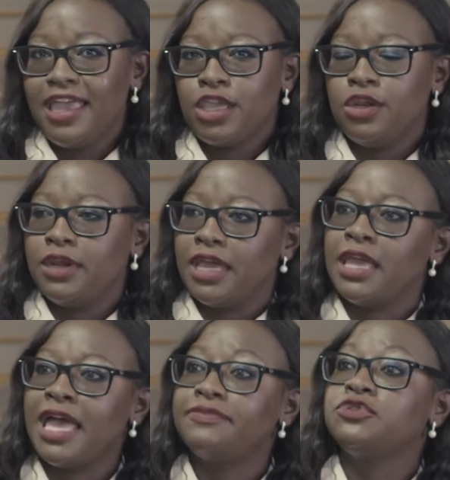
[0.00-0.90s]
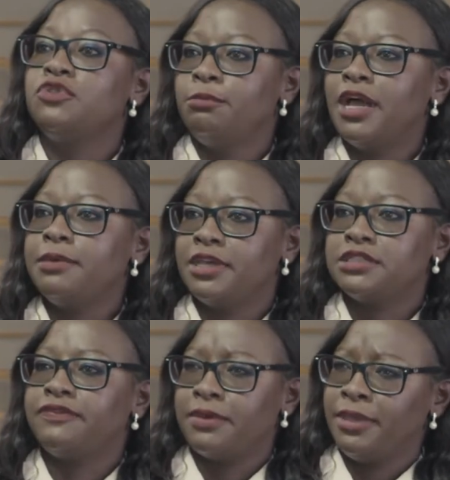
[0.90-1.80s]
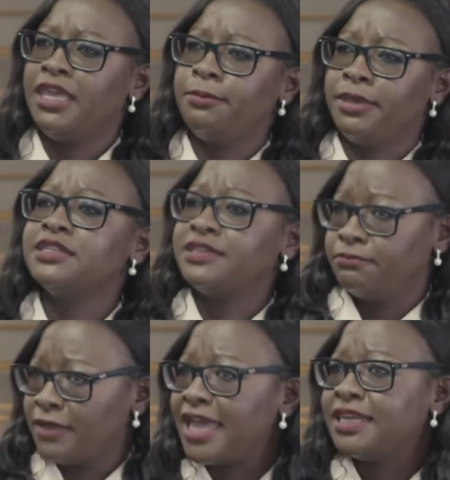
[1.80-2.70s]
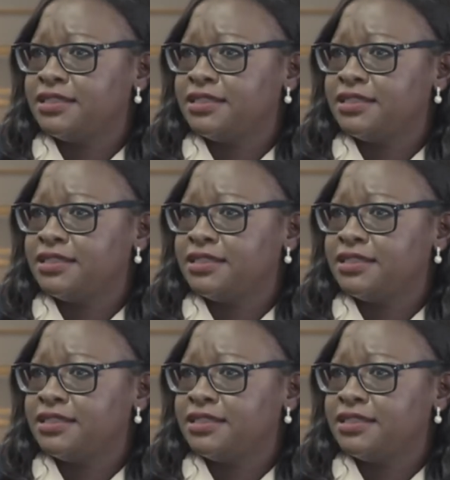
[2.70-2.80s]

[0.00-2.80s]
You know, and I have to remind myself I'm here because I'm adding